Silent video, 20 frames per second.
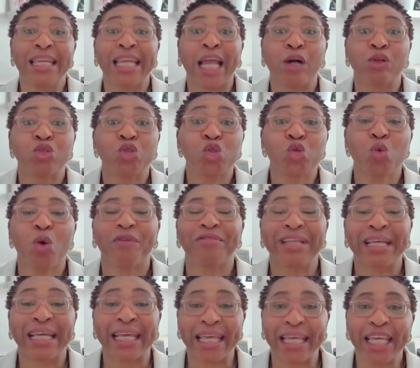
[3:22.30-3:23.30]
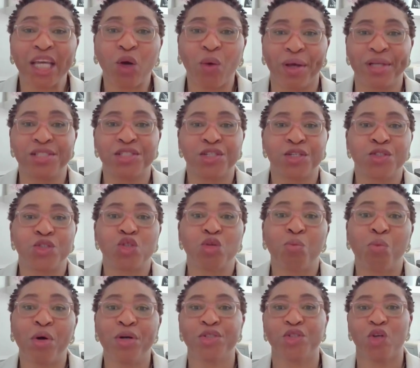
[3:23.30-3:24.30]
Now, two of the key questions you
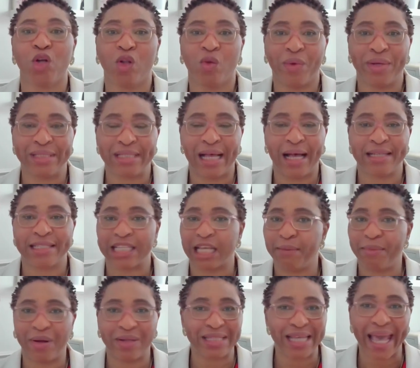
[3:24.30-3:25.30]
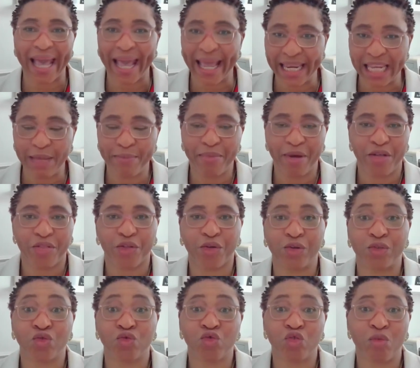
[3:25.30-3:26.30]
must always ask about any birth
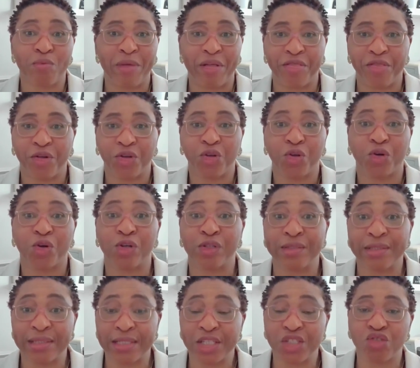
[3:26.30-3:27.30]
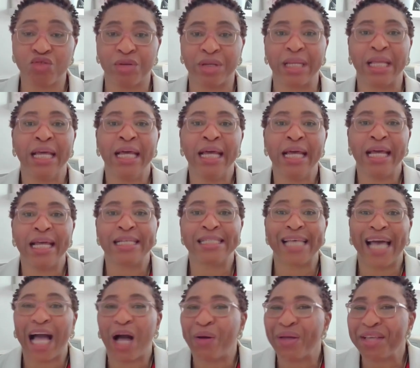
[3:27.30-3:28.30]
control method you're considering is
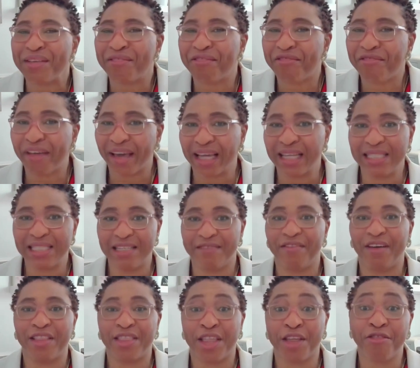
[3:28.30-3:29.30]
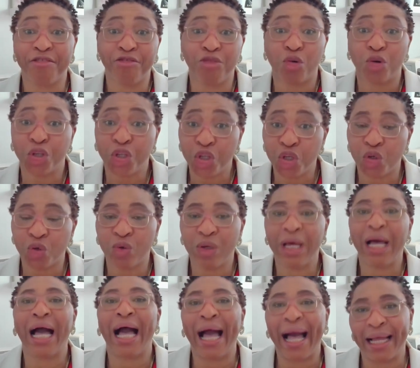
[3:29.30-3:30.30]
how effective are they for you
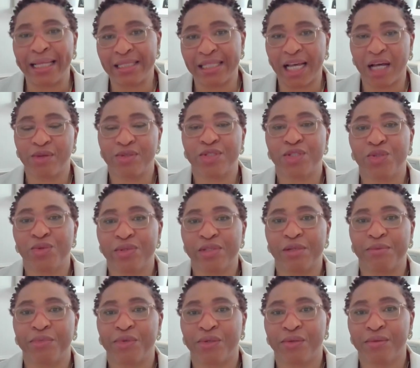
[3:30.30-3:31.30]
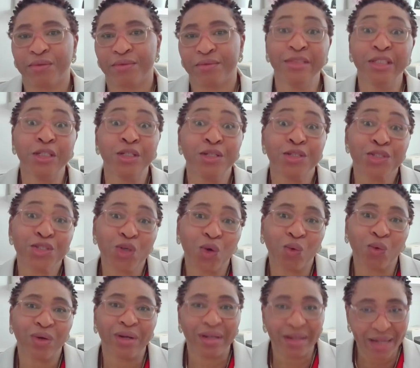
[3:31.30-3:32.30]
and how suitable.
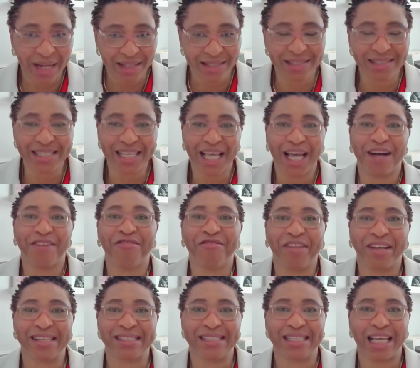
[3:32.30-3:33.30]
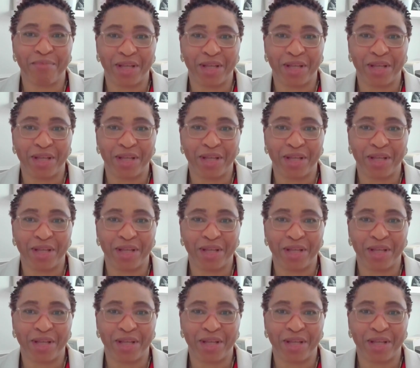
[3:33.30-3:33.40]
So let's see how Phexxi